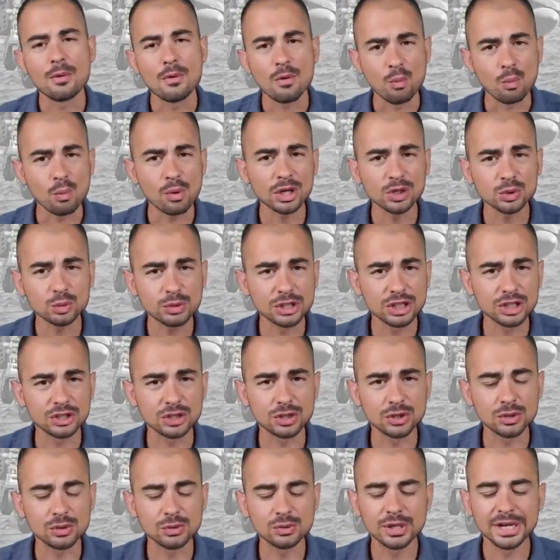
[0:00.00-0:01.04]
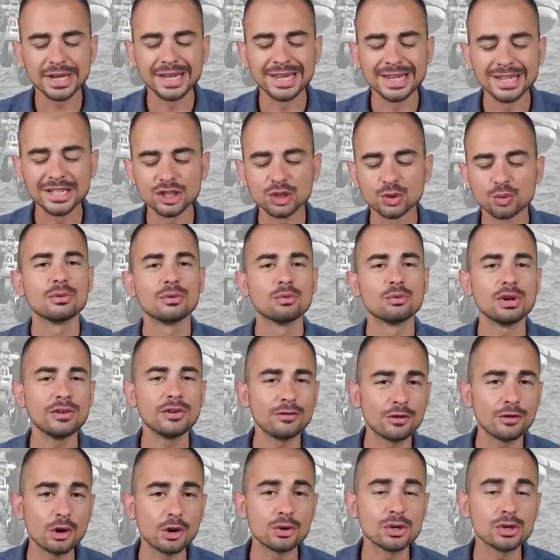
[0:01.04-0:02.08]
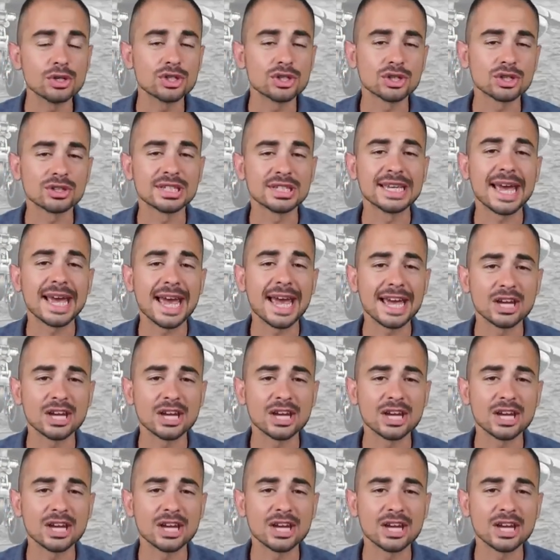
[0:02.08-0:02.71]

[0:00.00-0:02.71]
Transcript: What we do is we focus on the